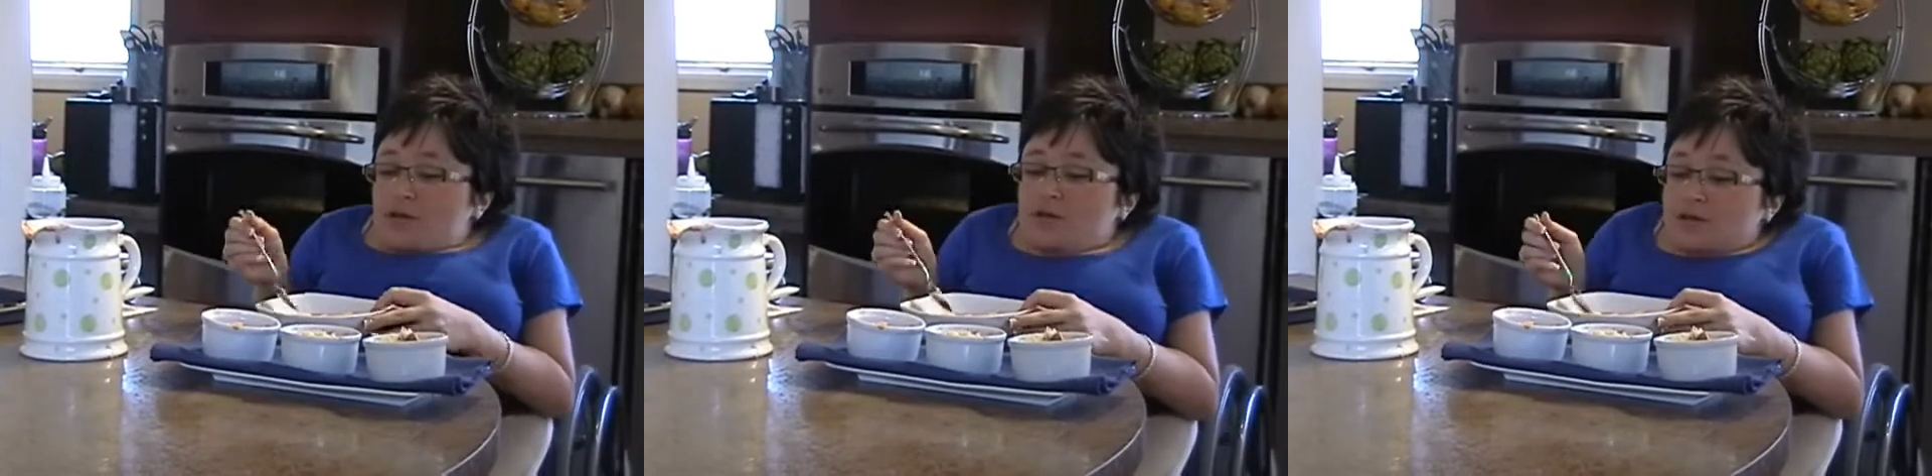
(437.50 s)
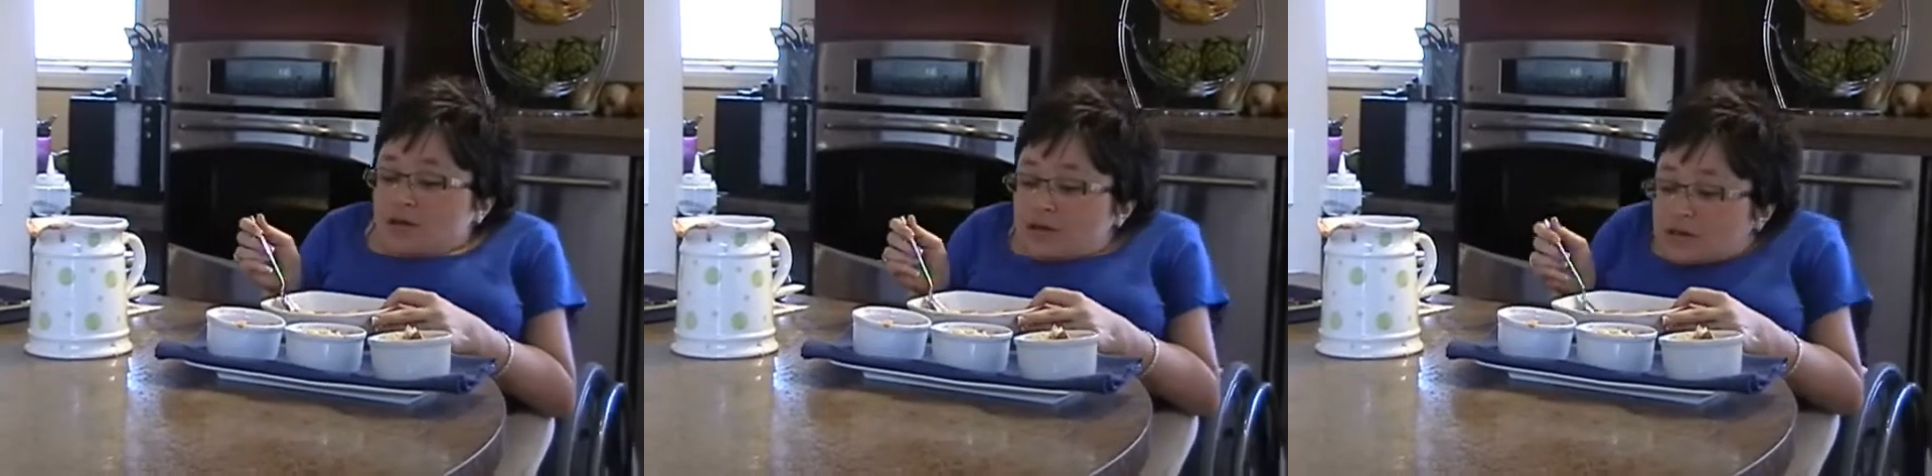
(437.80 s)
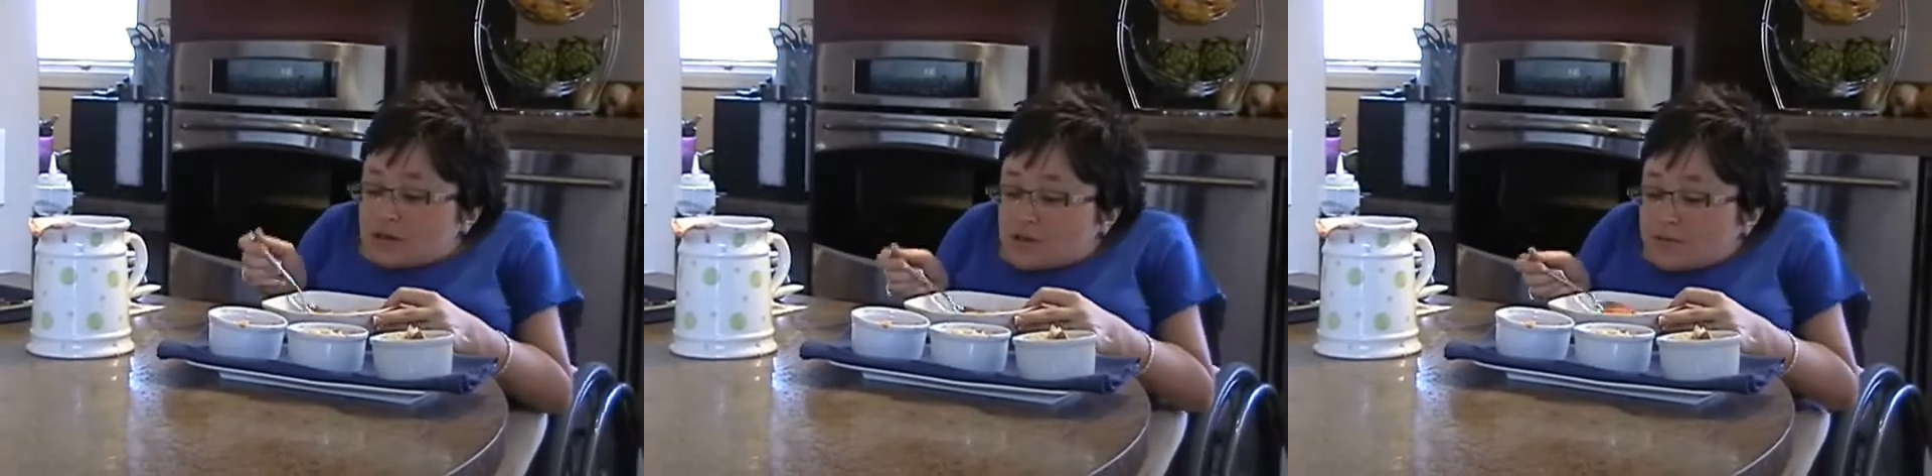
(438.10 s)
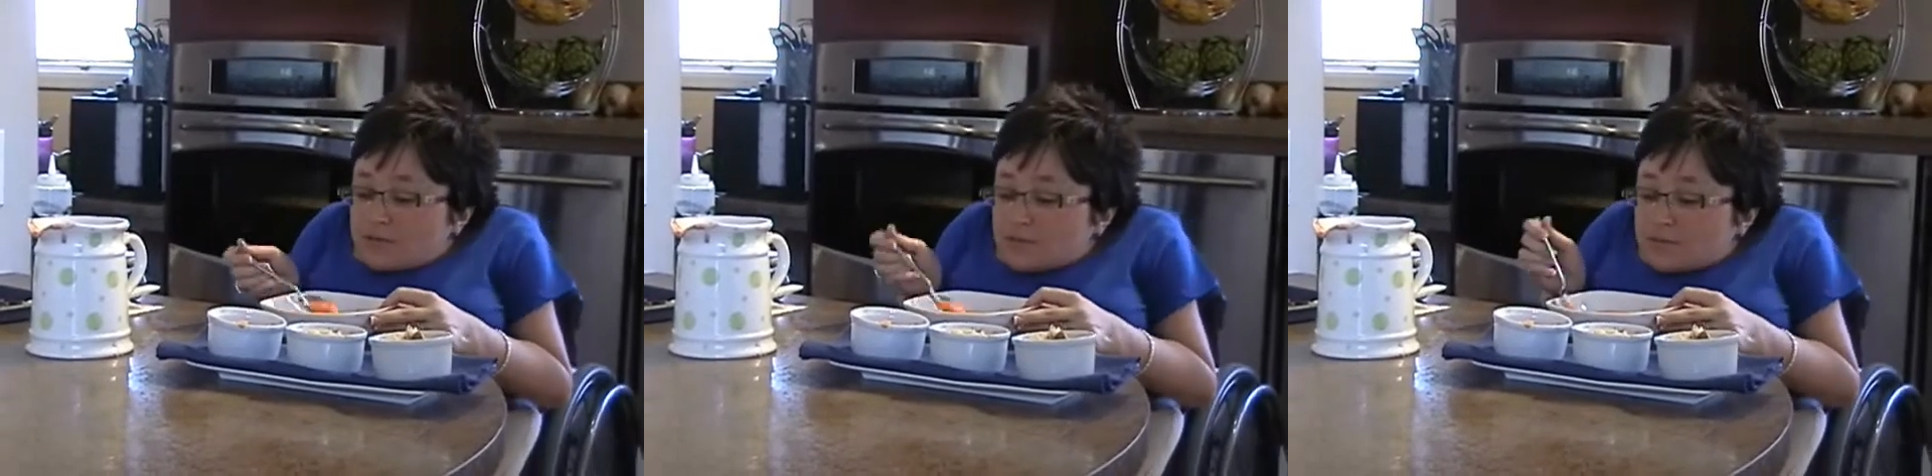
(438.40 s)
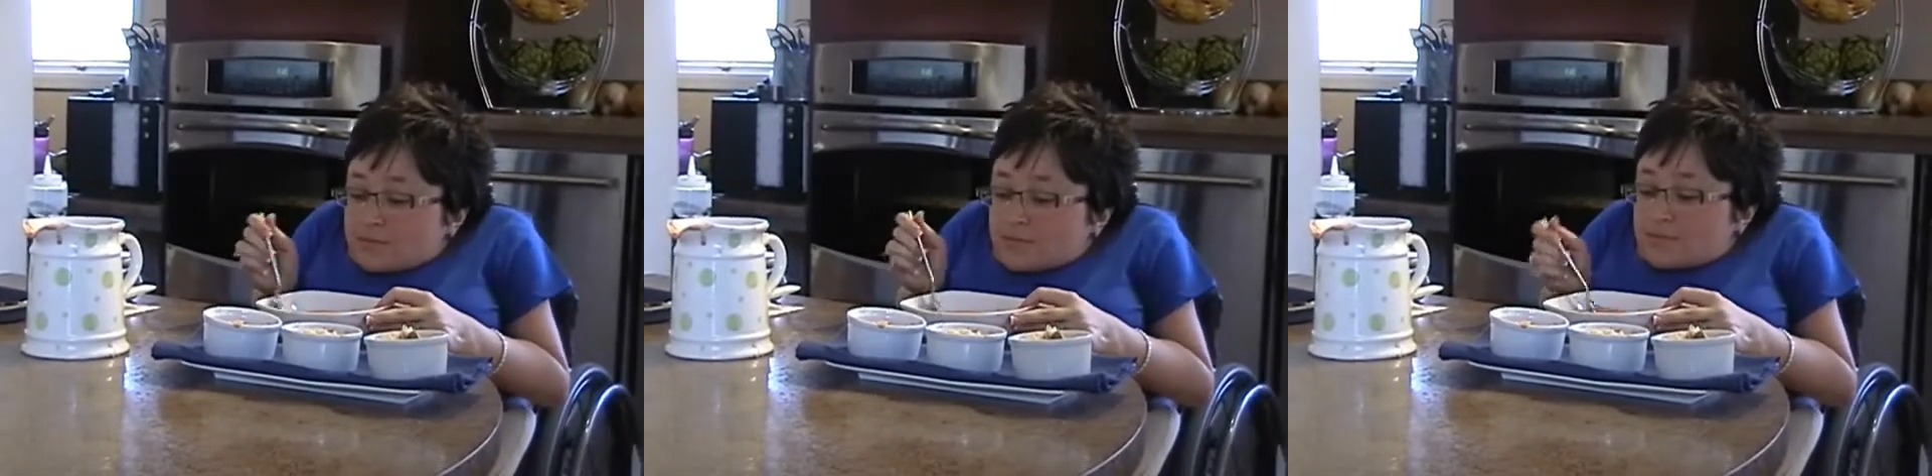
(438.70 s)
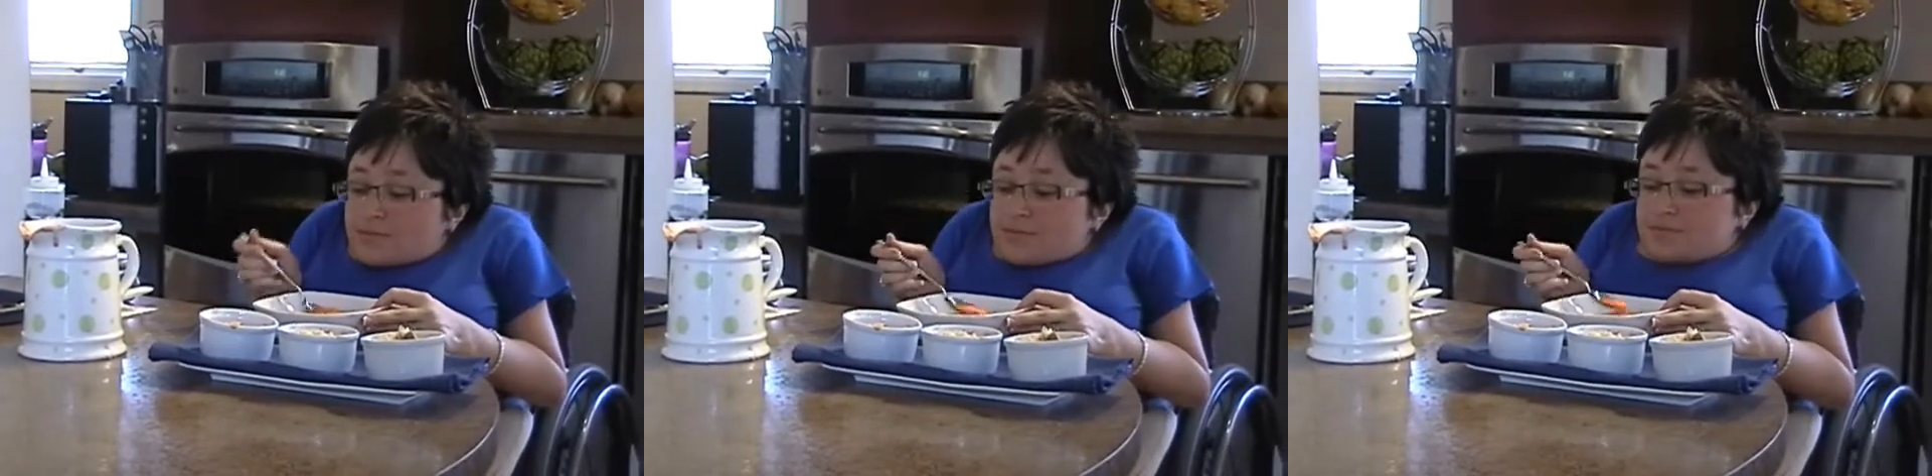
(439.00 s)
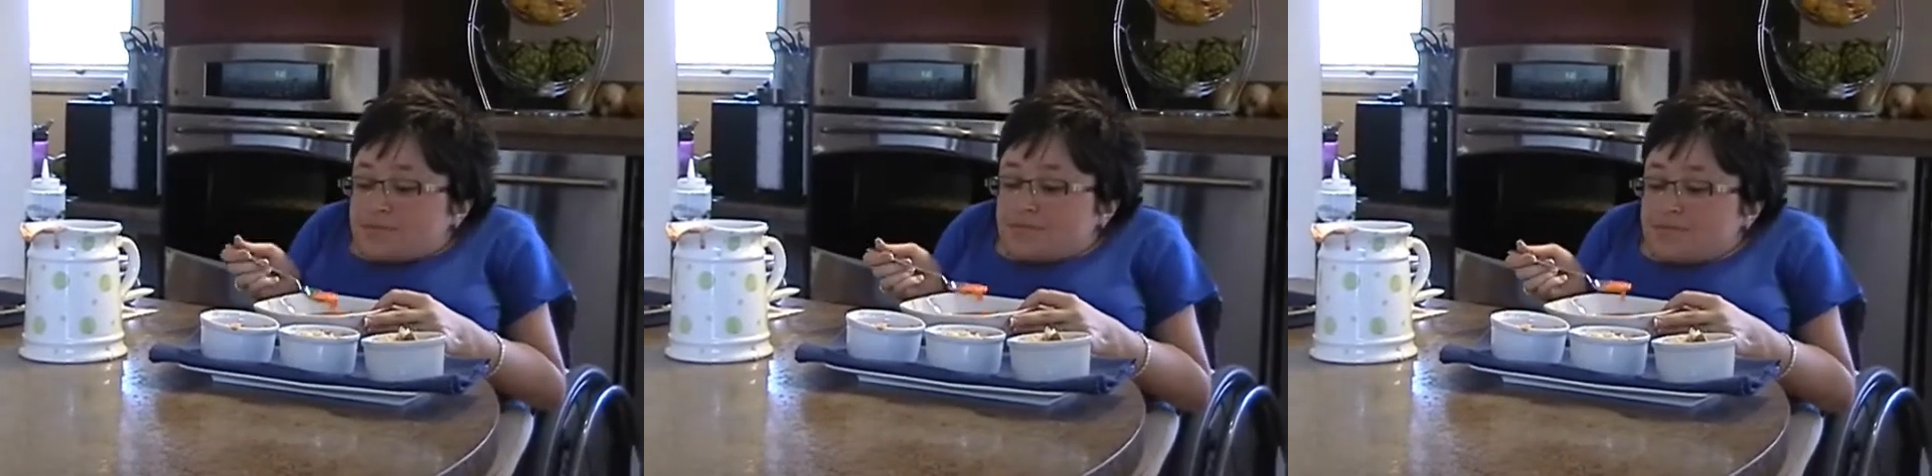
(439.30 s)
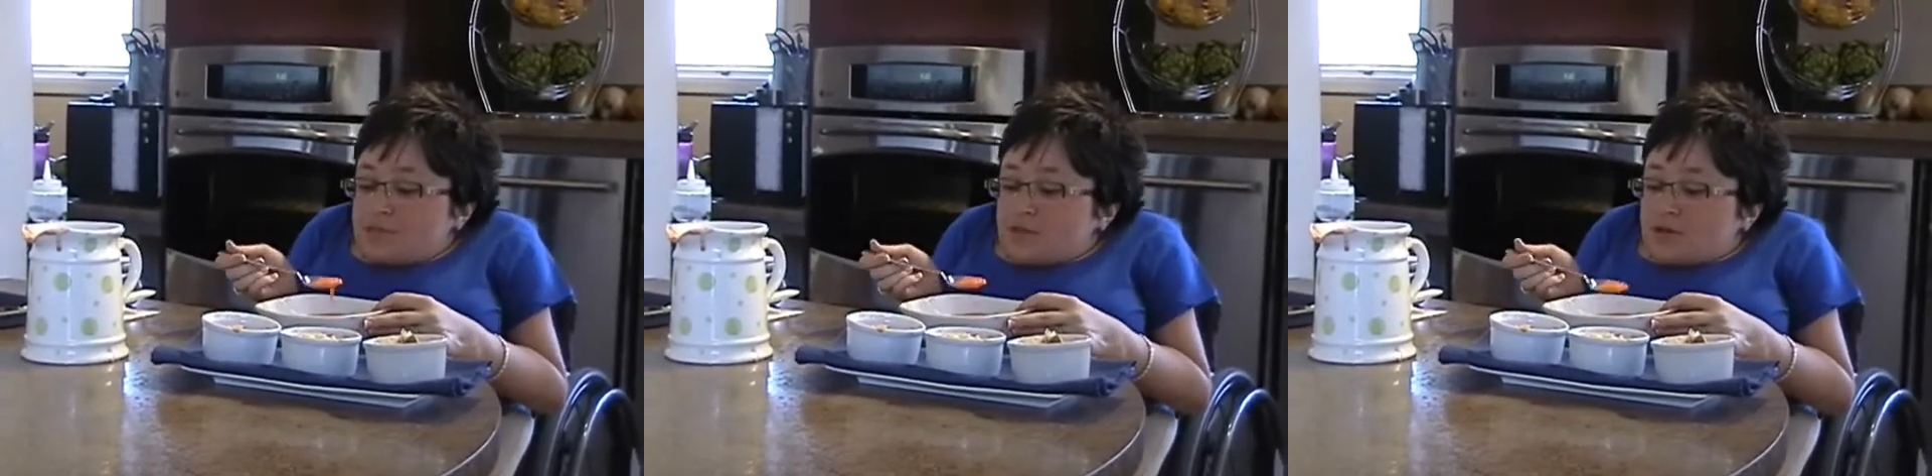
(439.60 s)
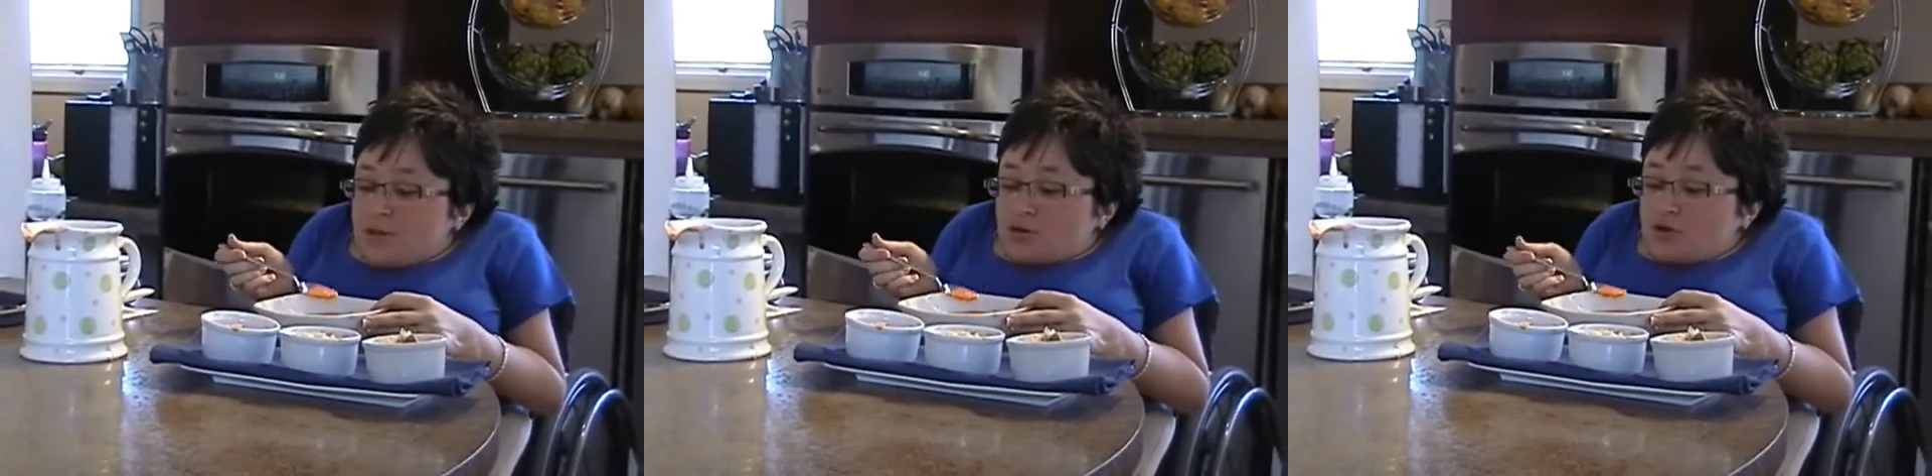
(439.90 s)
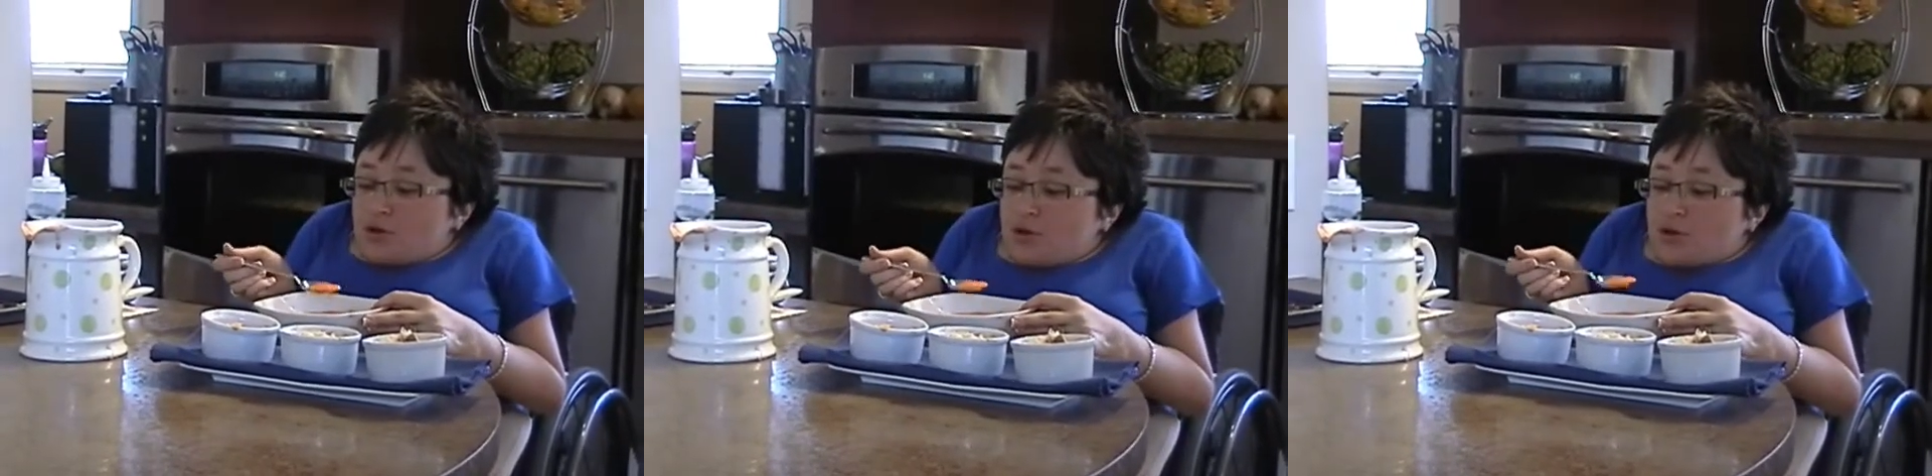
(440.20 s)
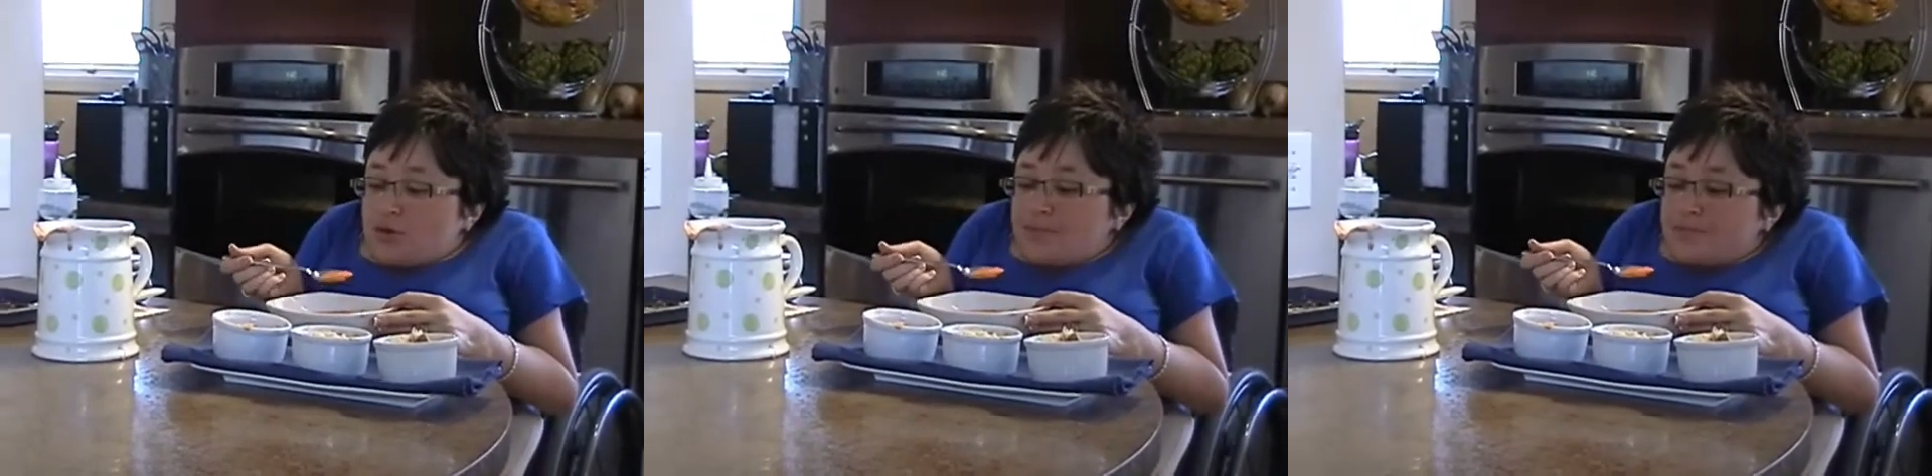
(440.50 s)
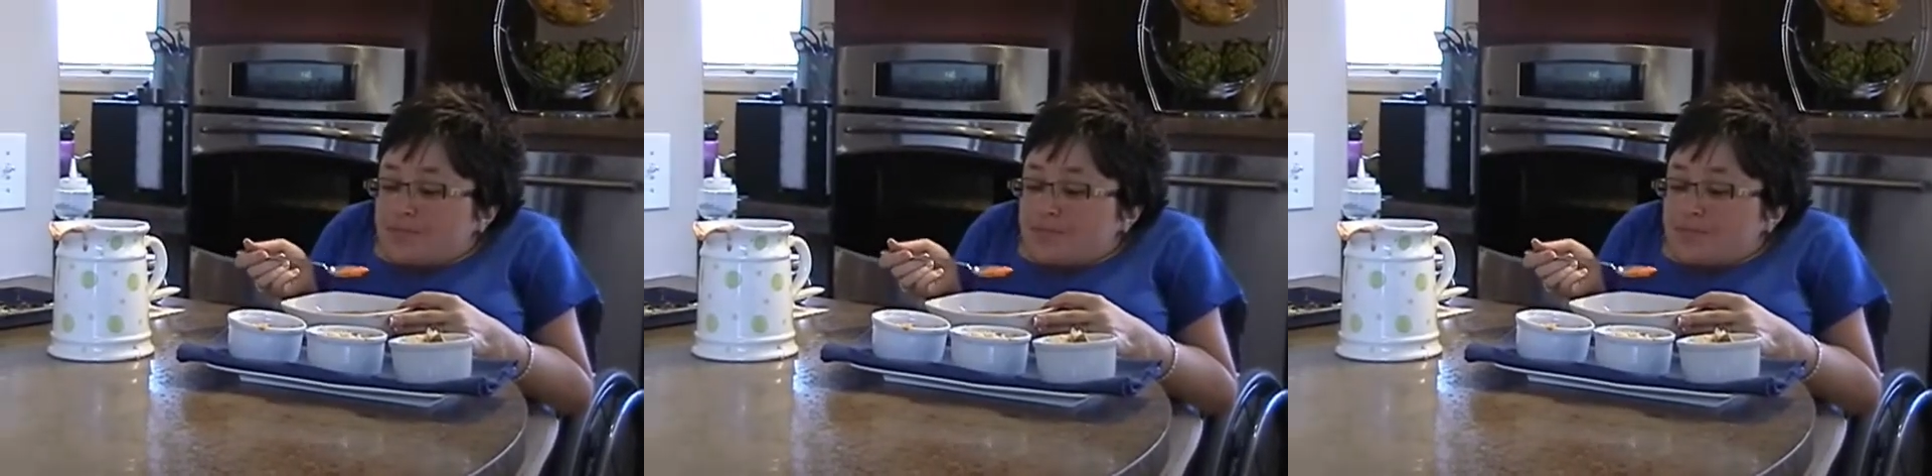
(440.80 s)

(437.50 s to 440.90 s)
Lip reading: Let's taste it. Smells so good.